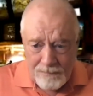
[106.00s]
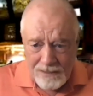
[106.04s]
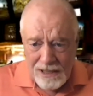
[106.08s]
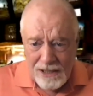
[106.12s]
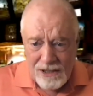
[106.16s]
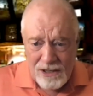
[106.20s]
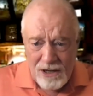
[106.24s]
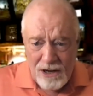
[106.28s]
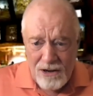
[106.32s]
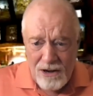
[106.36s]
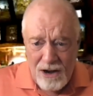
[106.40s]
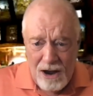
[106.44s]

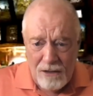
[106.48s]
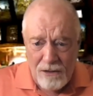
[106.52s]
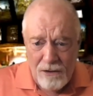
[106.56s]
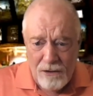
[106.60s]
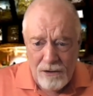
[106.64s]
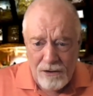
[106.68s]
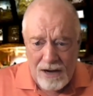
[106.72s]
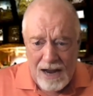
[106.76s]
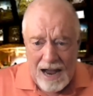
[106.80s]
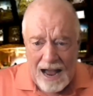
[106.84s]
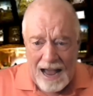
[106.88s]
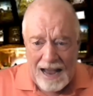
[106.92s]
is
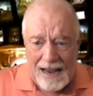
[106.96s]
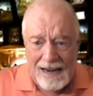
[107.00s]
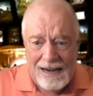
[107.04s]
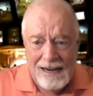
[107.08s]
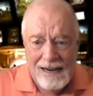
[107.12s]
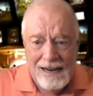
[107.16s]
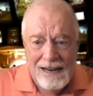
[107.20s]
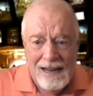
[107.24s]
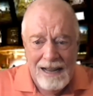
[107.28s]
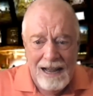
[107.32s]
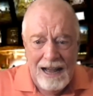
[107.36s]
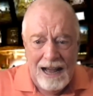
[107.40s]
another guy
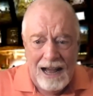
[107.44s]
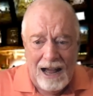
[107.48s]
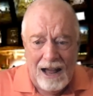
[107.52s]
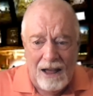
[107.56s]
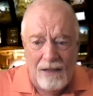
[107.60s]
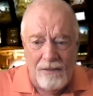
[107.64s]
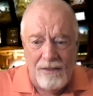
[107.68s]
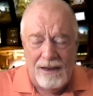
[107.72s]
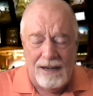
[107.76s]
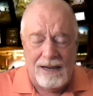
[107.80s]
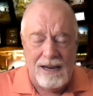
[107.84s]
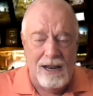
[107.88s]

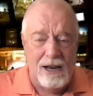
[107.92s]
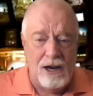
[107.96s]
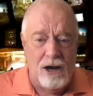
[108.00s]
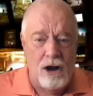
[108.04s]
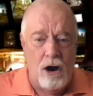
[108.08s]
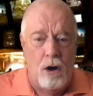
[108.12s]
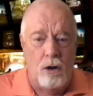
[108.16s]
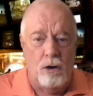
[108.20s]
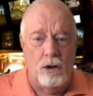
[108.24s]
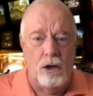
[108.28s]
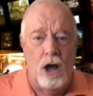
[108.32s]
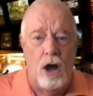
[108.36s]
that can
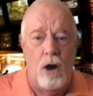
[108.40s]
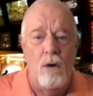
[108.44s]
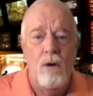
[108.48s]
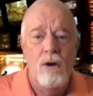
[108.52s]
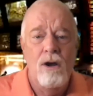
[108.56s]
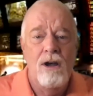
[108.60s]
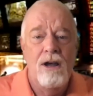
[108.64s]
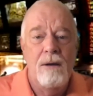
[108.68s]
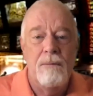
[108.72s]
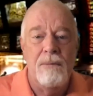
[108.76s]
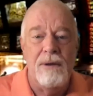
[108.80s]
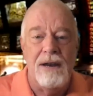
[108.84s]
go low.
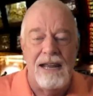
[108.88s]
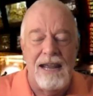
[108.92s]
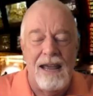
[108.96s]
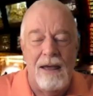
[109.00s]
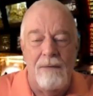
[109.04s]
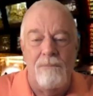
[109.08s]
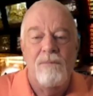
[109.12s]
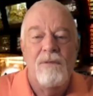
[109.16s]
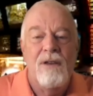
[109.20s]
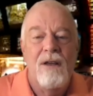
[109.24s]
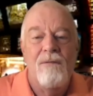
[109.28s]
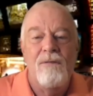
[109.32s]
But
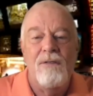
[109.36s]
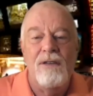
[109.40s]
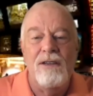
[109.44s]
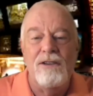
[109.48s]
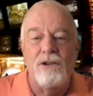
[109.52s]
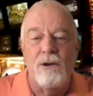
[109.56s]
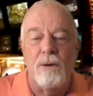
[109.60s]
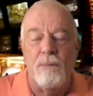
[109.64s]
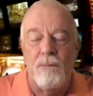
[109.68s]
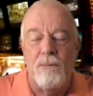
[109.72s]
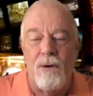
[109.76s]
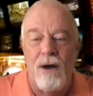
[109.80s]
again,
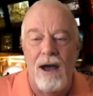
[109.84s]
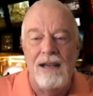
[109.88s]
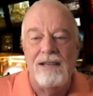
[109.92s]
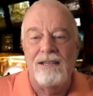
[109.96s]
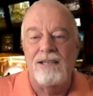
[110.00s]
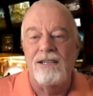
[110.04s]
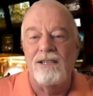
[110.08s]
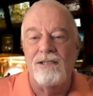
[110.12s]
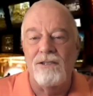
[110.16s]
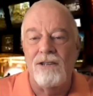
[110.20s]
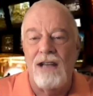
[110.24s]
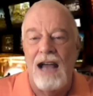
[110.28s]
these are
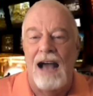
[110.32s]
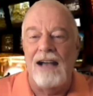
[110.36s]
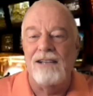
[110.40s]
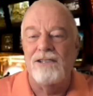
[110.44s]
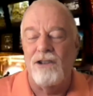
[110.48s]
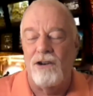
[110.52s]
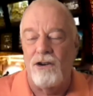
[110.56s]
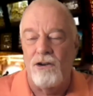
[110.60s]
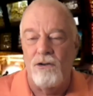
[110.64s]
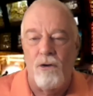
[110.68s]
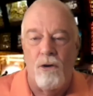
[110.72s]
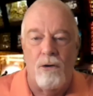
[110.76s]
prices, guys
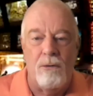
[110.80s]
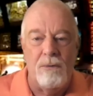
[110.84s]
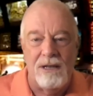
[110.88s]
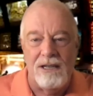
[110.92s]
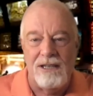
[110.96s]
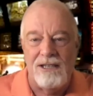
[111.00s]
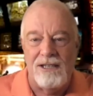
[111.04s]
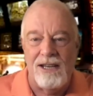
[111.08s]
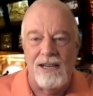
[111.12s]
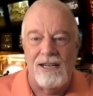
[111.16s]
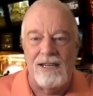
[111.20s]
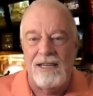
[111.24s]
that are
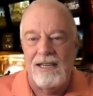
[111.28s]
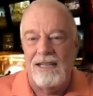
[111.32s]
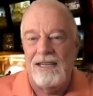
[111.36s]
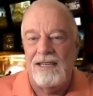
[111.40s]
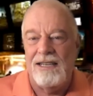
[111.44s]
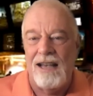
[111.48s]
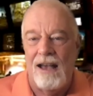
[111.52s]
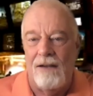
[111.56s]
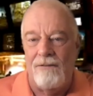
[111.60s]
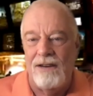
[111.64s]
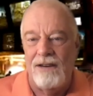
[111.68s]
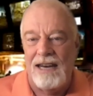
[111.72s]
normally 60,
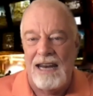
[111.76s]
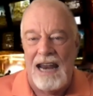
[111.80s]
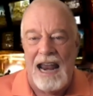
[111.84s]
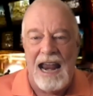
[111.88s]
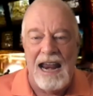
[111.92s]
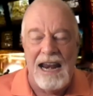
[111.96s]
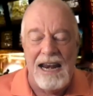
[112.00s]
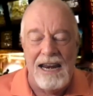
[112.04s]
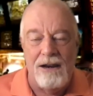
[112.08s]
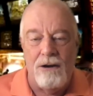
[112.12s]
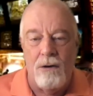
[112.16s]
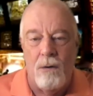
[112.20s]

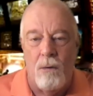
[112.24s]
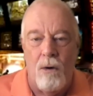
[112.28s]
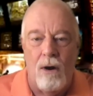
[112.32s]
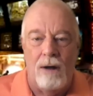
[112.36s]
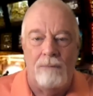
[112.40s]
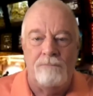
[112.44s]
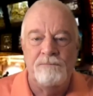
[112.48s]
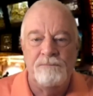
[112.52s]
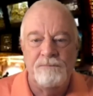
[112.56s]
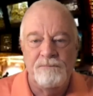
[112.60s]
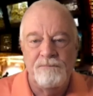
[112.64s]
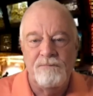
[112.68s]
70,
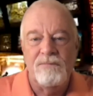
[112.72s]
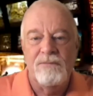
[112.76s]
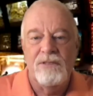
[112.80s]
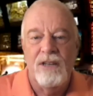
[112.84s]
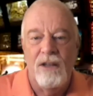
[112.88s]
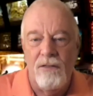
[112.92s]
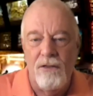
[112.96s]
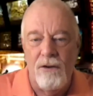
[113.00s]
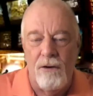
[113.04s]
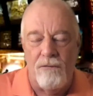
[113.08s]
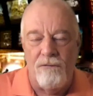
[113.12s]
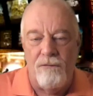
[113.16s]
80-1.
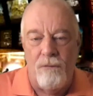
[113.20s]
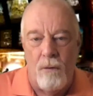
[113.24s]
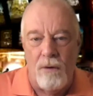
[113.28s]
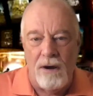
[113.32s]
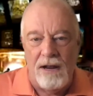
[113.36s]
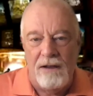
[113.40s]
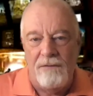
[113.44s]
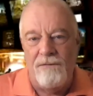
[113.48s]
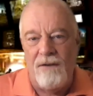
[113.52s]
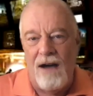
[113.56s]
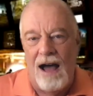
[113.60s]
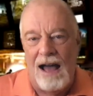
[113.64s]
They're
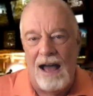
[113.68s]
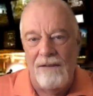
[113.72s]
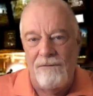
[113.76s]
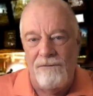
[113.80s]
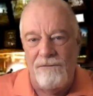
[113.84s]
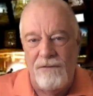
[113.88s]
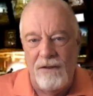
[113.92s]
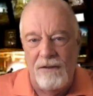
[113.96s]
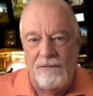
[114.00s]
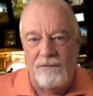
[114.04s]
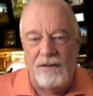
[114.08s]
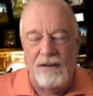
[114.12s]

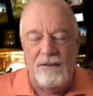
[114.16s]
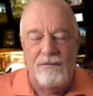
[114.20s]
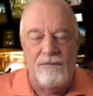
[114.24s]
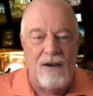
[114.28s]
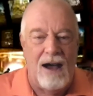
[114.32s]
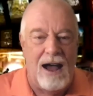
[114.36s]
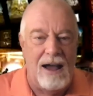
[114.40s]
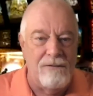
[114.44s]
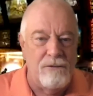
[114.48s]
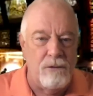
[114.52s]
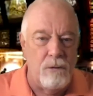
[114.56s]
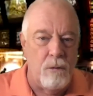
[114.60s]
45,
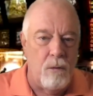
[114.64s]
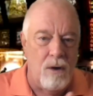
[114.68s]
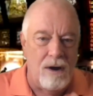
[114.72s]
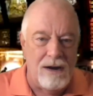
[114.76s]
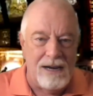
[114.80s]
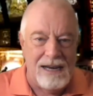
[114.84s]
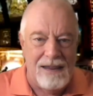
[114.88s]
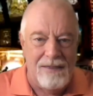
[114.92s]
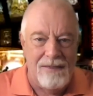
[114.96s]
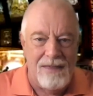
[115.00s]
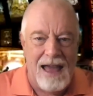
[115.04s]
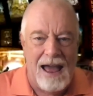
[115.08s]

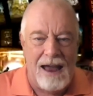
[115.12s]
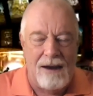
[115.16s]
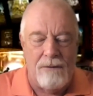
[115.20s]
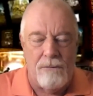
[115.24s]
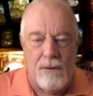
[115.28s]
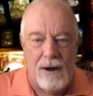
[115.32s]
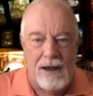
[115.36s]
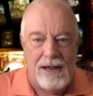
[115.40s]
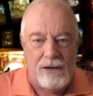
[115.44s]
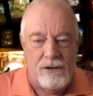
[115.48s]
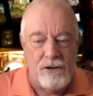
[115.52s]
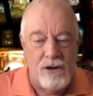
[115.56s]
55-1 in that
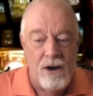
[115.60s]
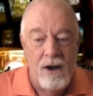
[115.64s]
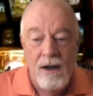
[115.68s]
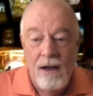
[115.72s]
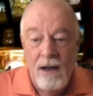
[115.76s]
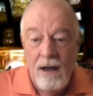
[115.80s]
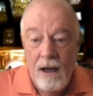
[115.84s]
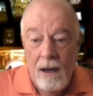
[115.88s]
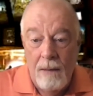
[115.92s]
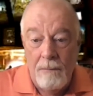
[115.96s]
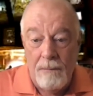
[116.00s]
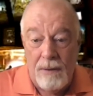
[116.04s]
range.
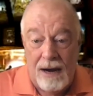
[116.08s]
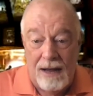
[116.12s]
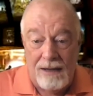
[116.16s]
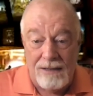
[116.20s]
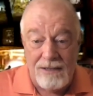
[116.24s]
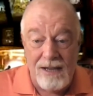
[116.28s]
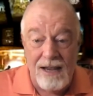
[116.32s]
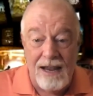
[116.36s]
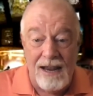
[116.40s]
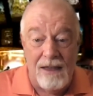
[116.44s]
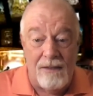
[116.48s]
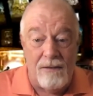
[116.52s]
But I'll
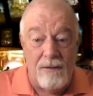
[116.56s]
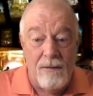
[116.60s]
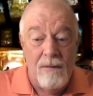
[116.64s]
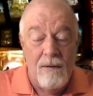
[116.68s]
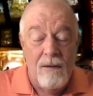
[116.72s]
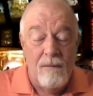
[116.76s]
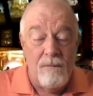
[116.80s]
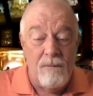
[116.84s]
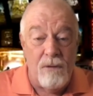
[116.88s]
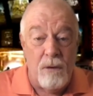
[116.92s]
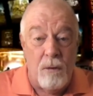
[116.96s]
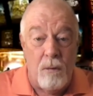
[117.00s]
tell you,
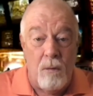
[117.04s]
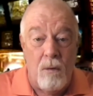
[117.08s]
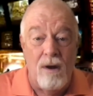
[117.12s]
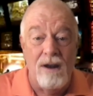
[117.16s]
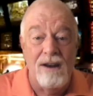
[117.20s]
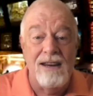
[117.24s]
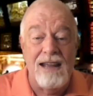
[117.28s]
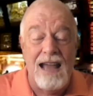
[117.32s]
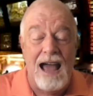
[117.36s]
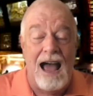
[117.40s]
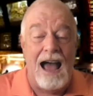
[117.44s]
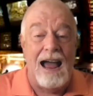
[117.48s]
the
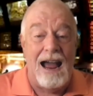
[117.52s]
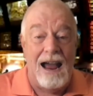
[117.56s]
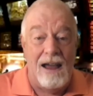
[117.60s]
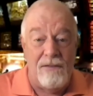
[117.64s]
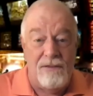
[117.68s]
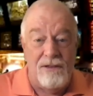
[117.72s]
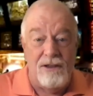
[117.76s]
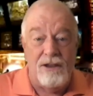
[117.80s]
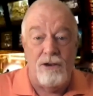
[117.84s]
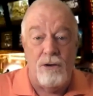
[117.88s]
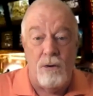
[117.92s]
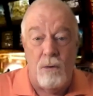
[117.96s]
one guy I
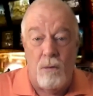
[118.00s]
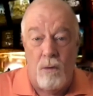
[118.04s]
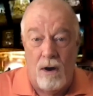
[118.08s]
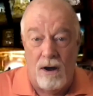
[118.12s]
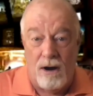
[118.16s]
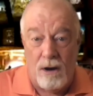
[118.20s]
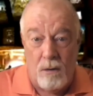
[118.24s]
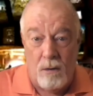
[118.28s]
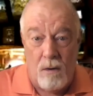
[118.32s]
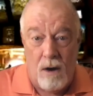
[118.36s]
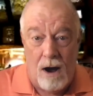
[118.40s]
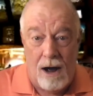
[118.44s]
think you
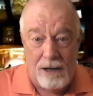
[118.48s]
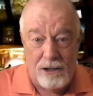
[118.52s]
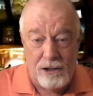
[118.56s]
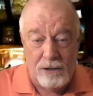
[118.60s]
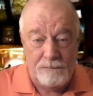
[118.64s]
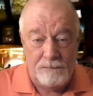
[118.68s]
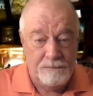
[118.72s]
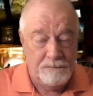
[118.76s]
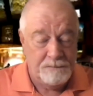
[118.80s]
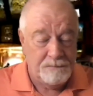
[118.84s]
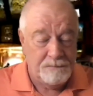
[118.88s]
want to watch,